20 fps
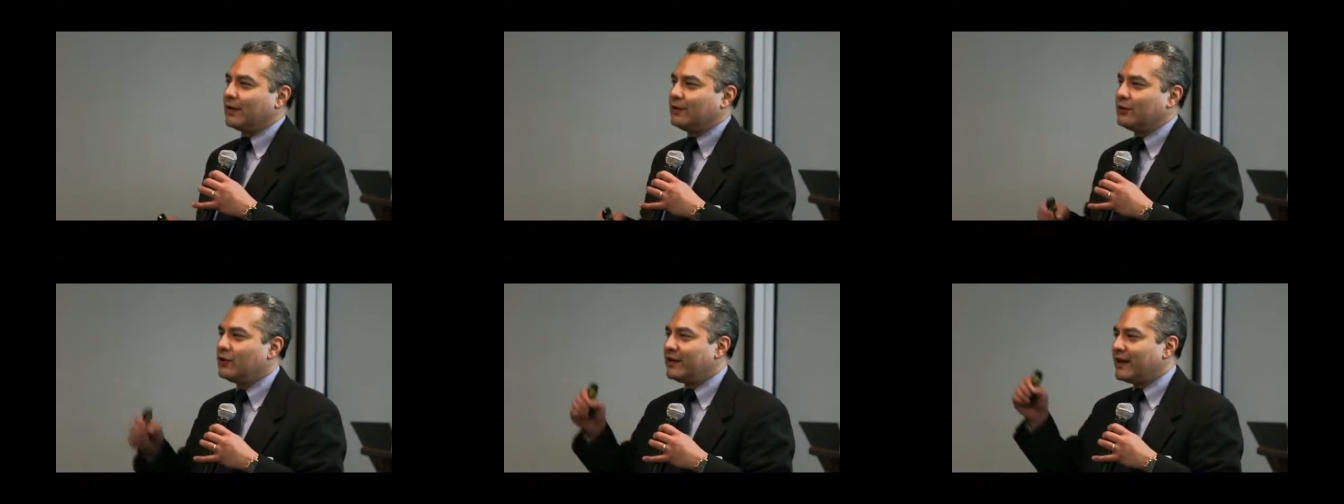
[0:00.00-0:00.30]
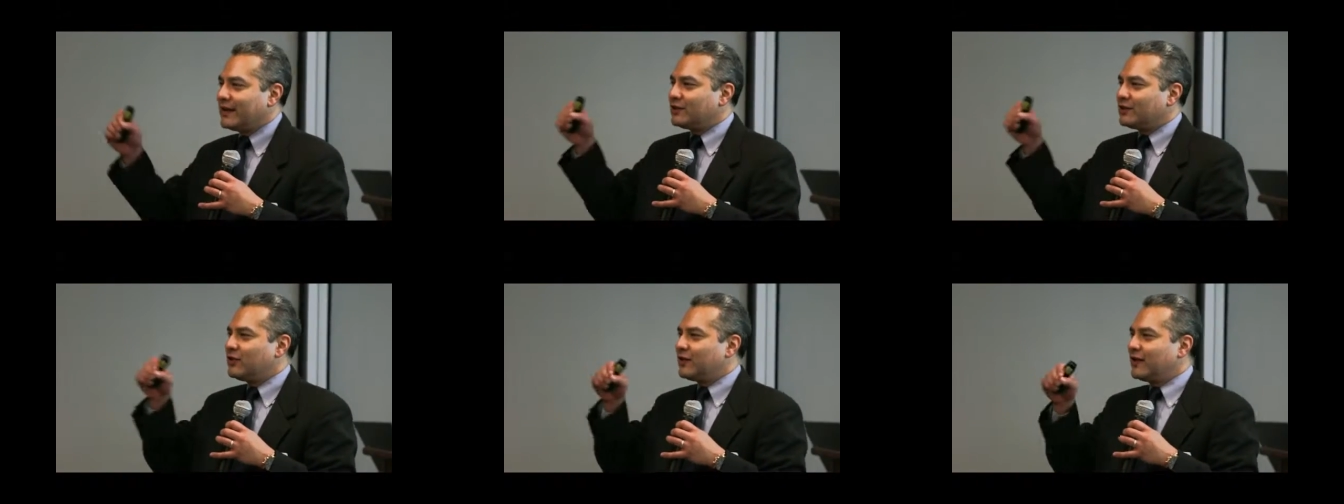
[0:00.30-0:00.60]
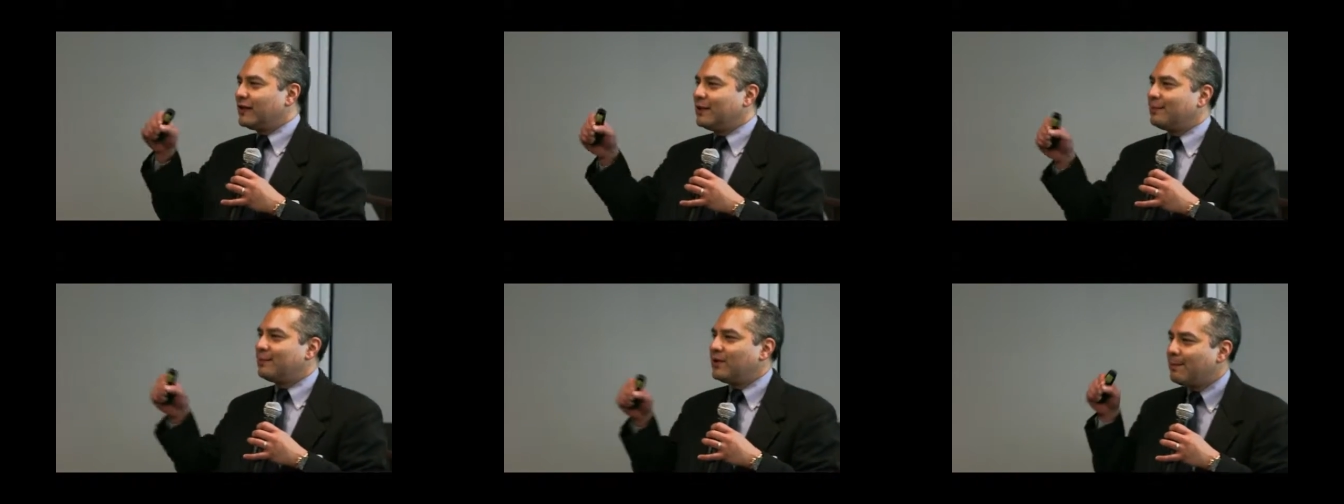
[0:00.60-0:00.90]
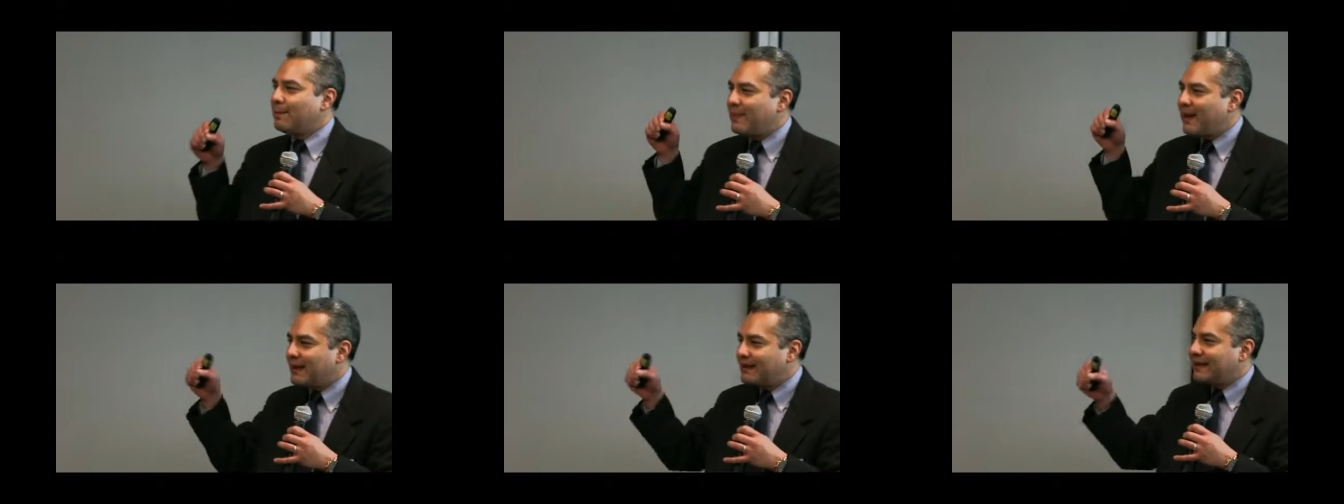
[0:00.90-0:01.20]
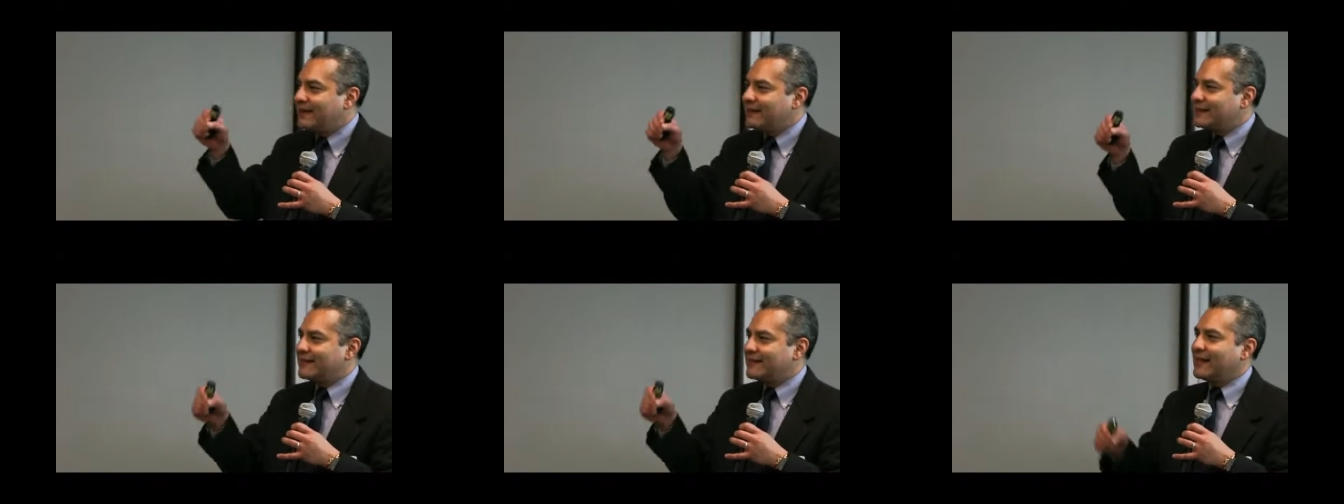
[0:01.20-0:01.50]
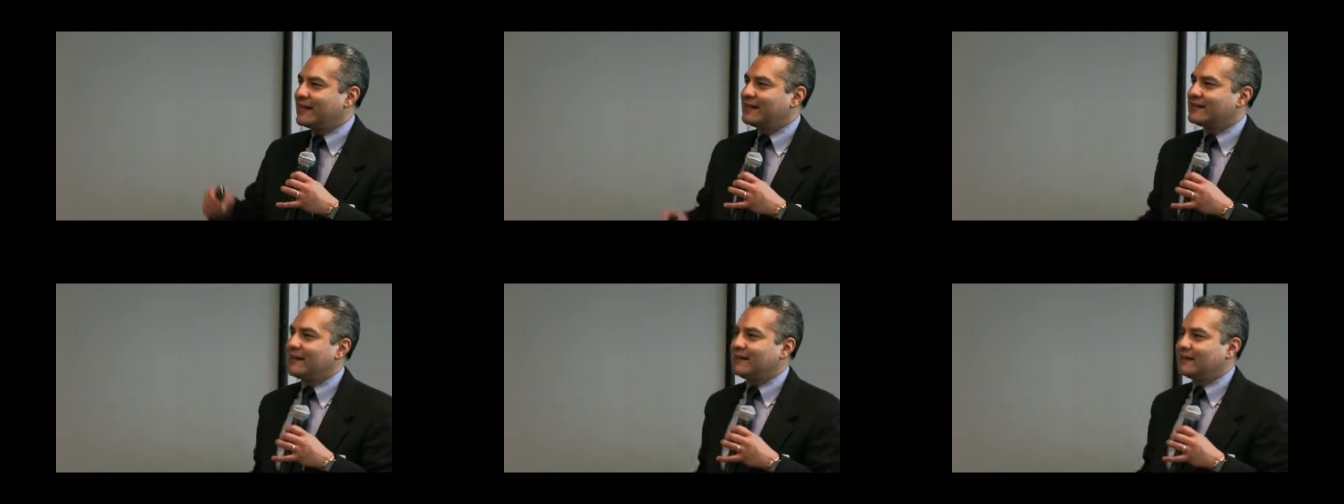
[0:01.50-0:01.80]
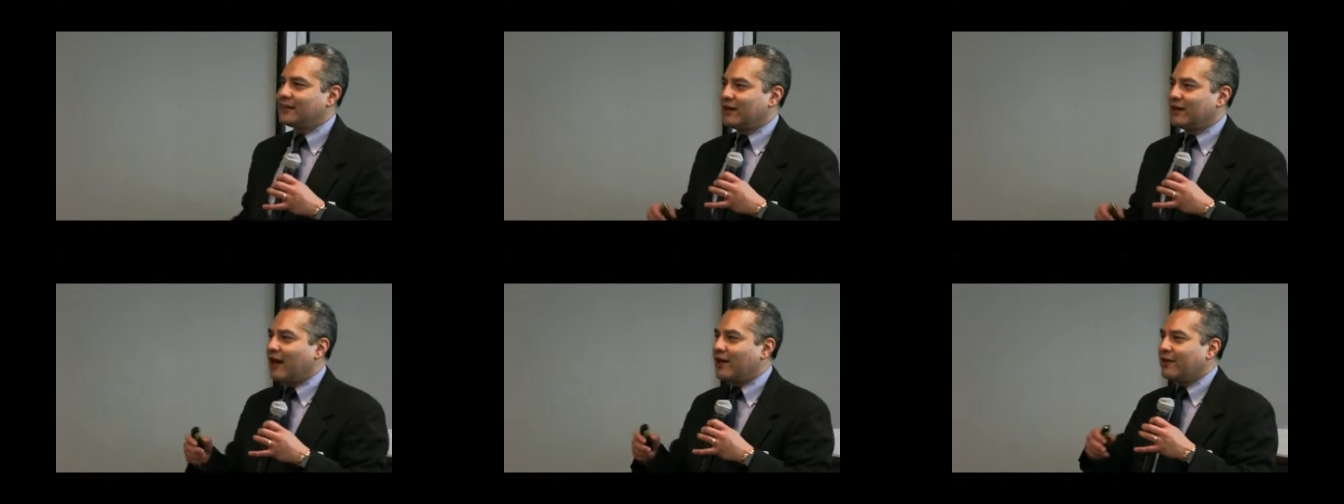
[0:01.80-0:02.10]
units. You can embed these things
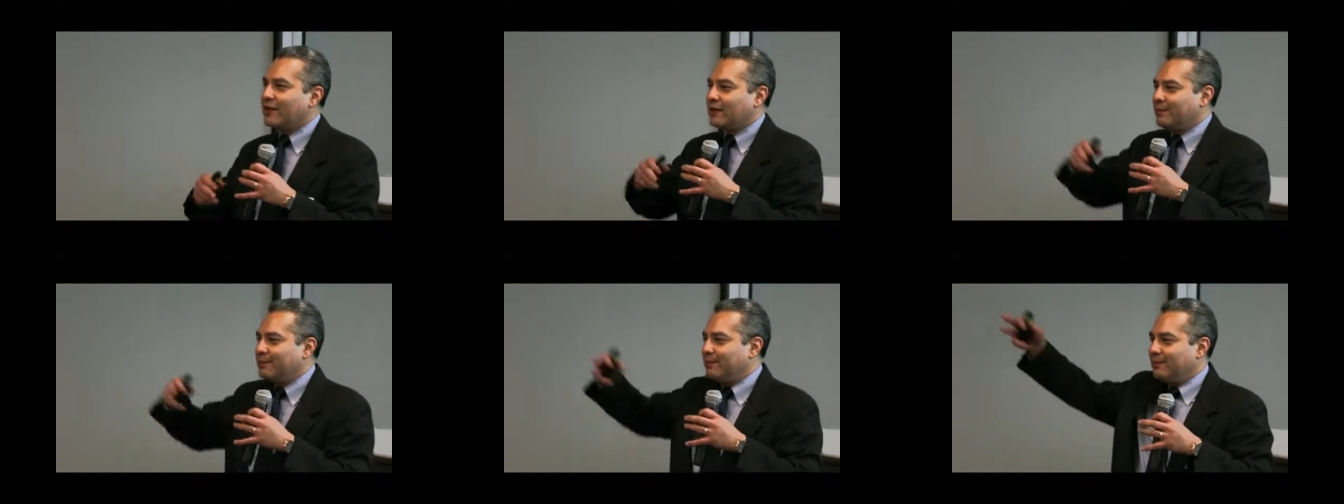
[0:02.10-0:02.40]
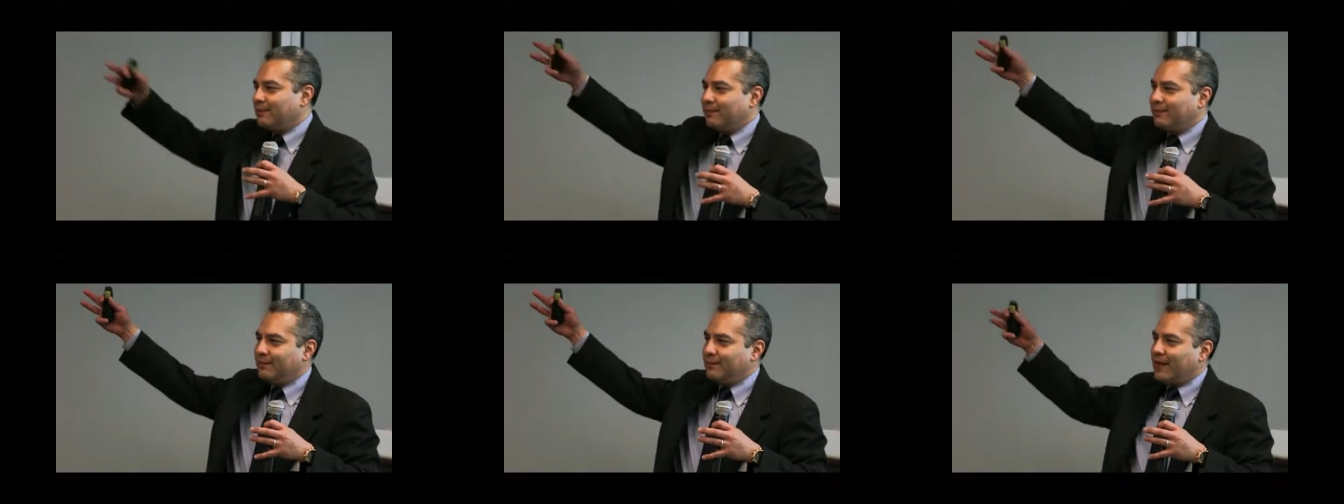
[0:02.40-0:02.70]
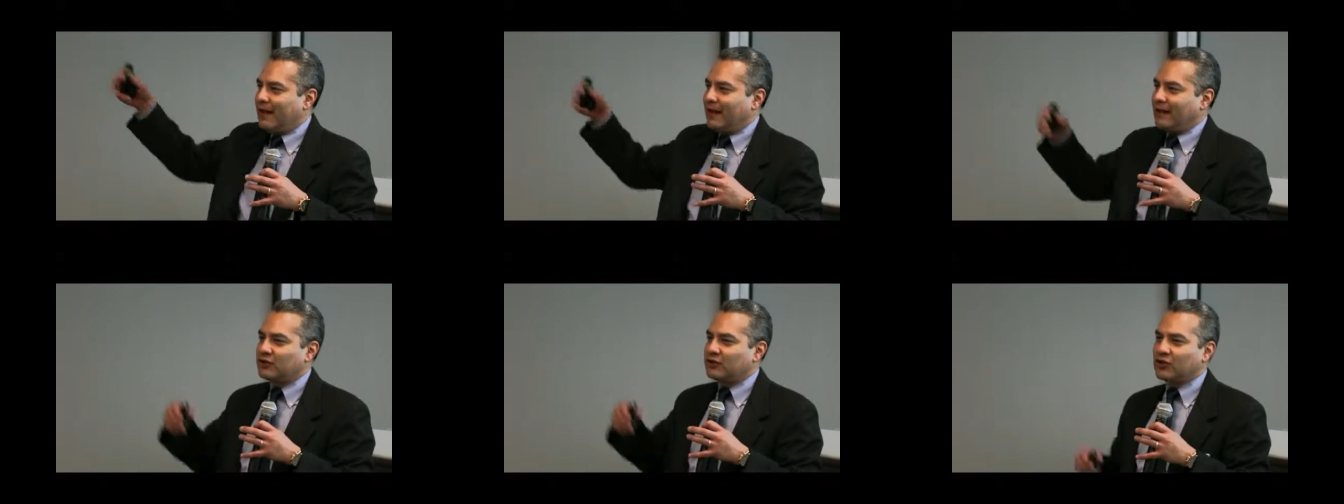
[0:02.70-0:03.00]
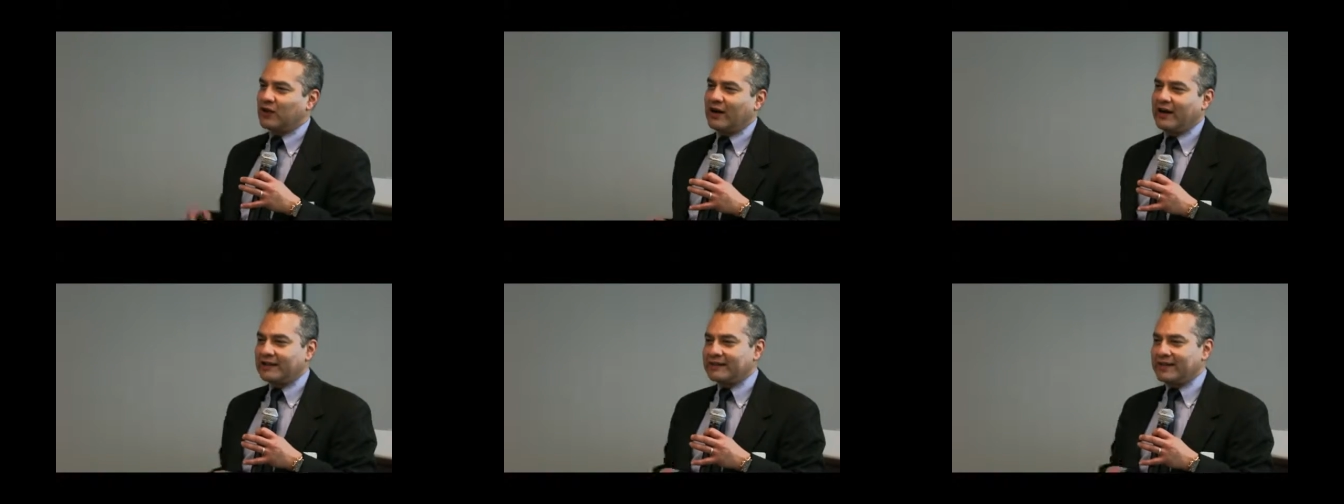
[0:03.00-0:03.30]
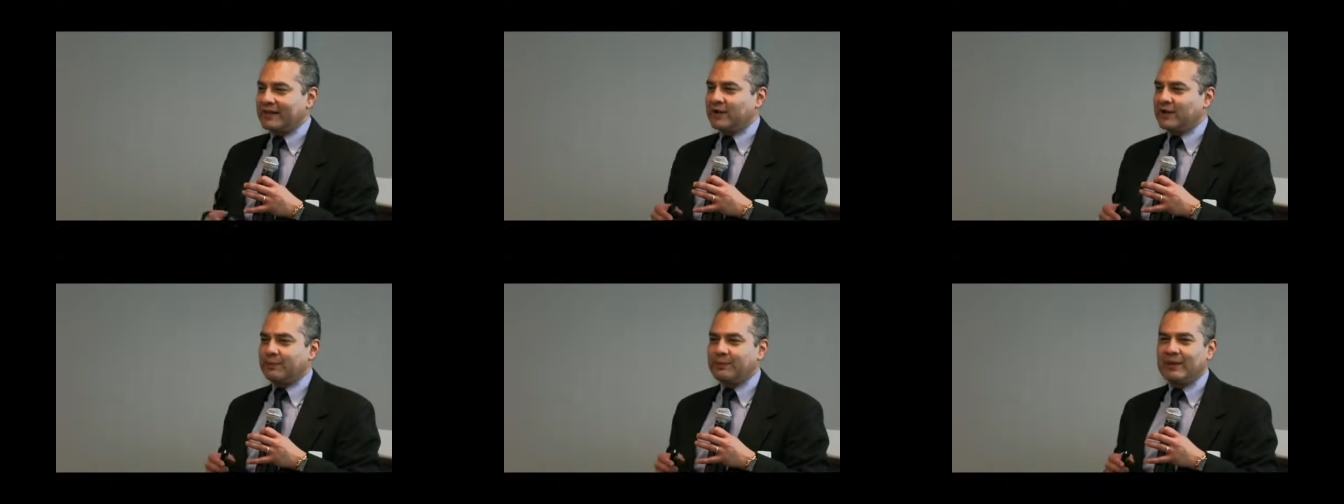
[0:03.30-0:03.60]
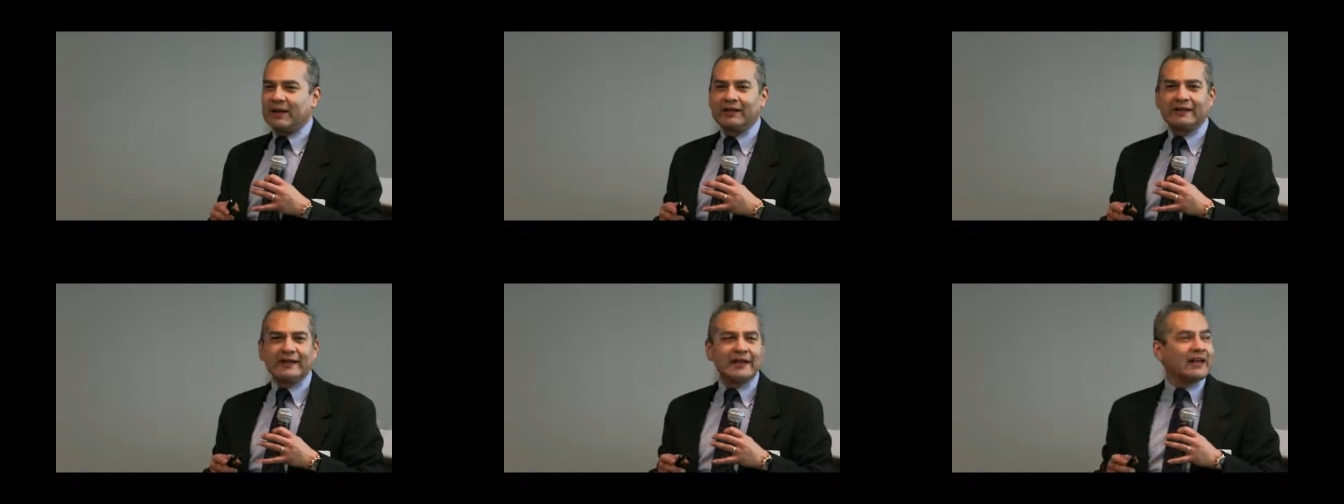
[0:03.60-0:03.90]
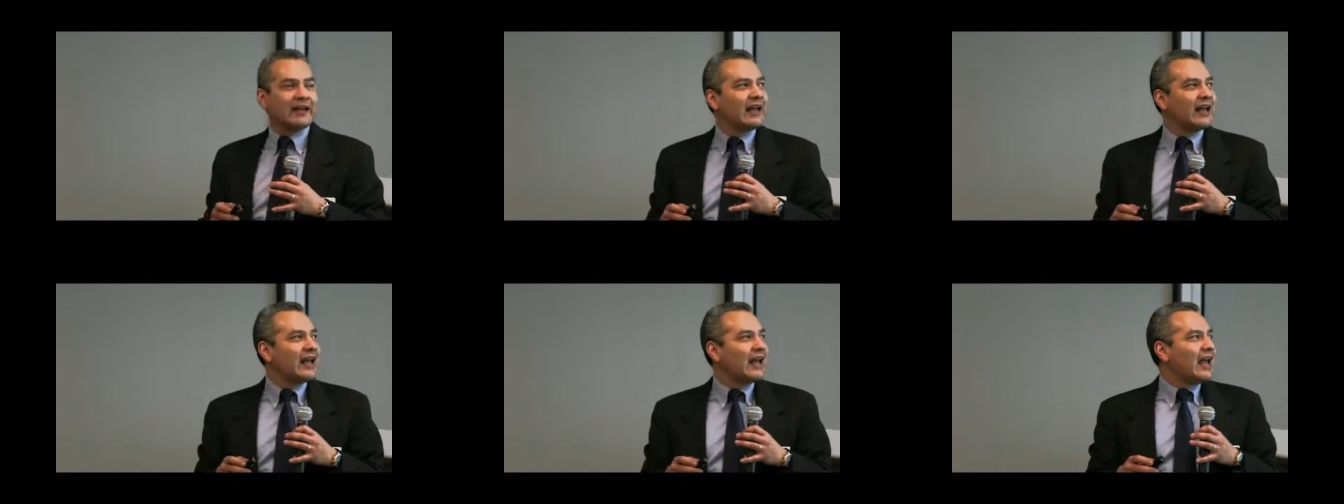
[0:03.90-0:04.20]
into other electronics that you're
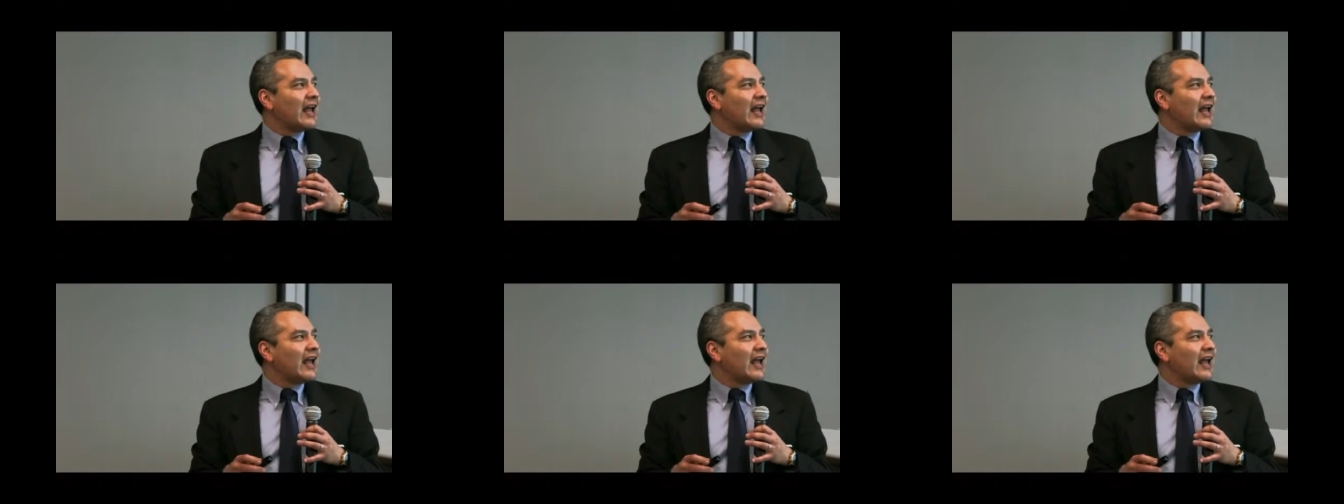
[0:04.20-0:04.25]
building.